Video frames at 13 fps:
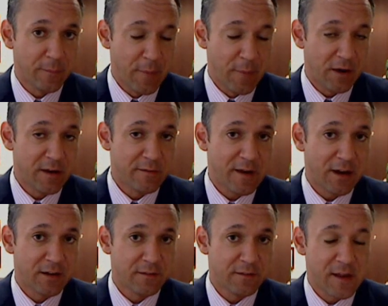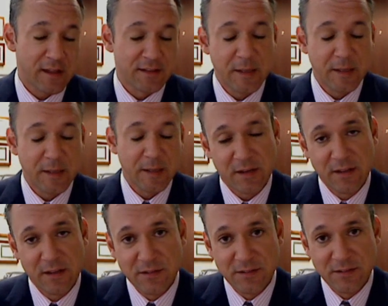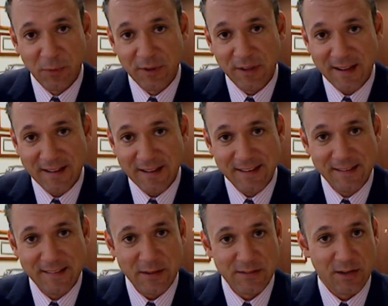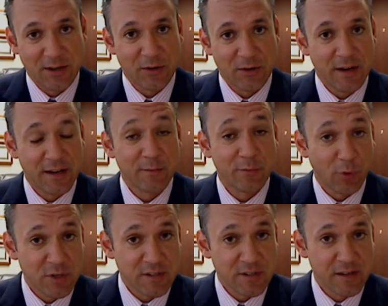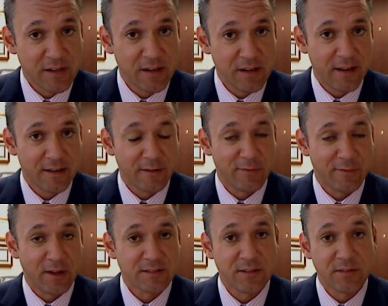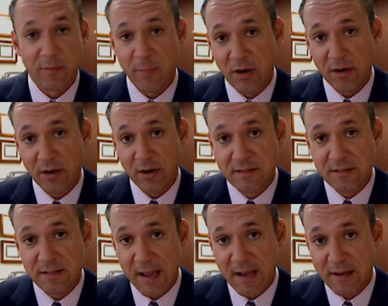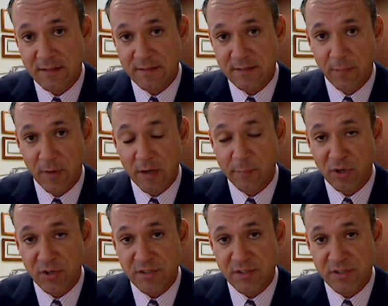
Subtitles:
married filed separately, you still will not get the $8,000 credit. Unfortunately, it defaults to the married status and married